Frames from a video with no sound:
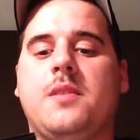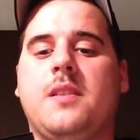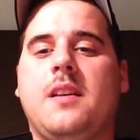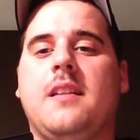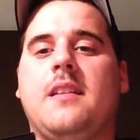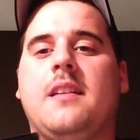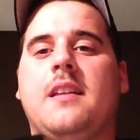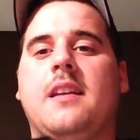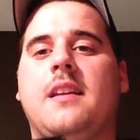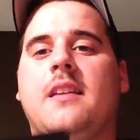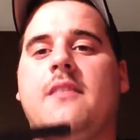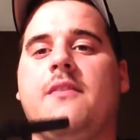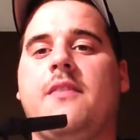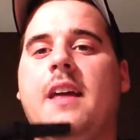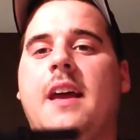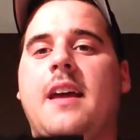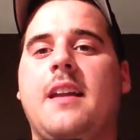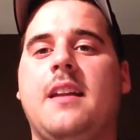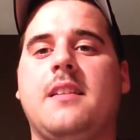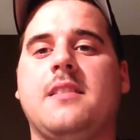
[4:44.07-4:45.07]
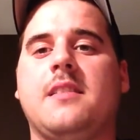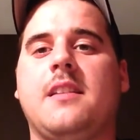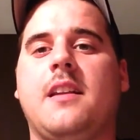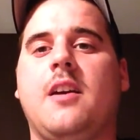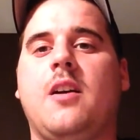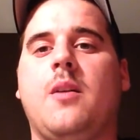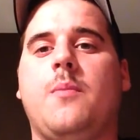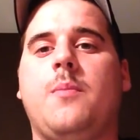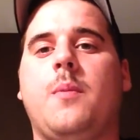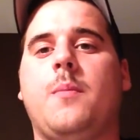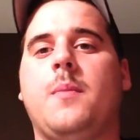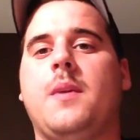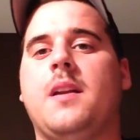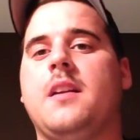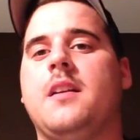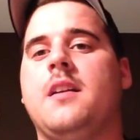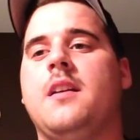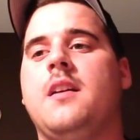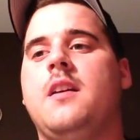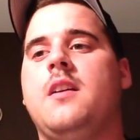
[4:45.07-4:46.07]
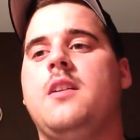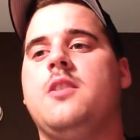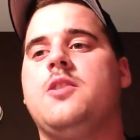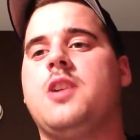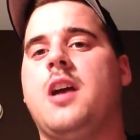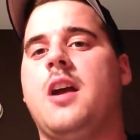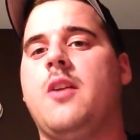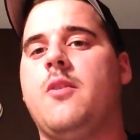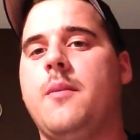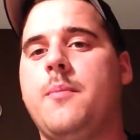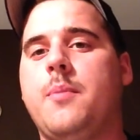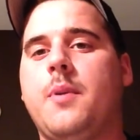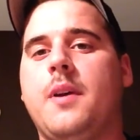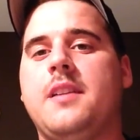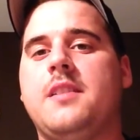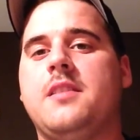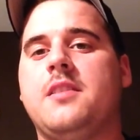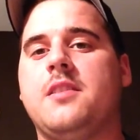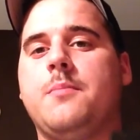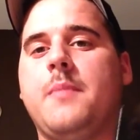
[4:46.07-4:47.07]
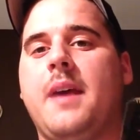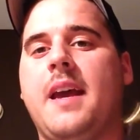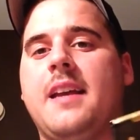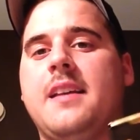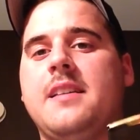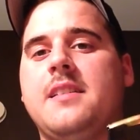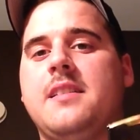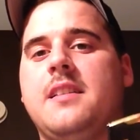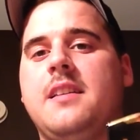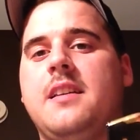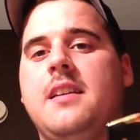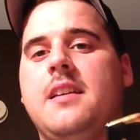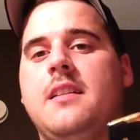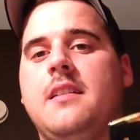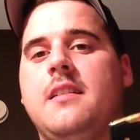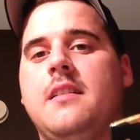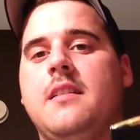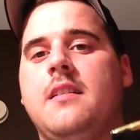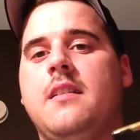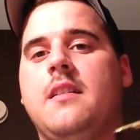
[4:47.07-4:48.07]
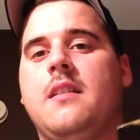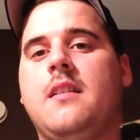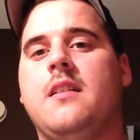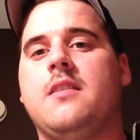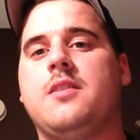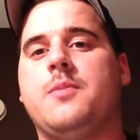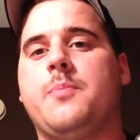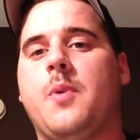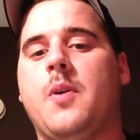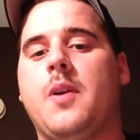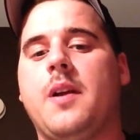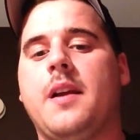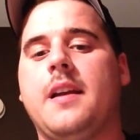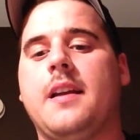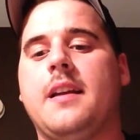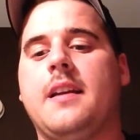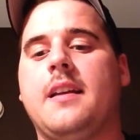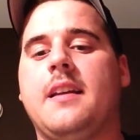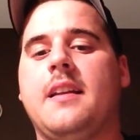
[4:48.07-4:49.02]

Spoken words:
And then if that doesn't help, I'm going to try to replace the magazine spring.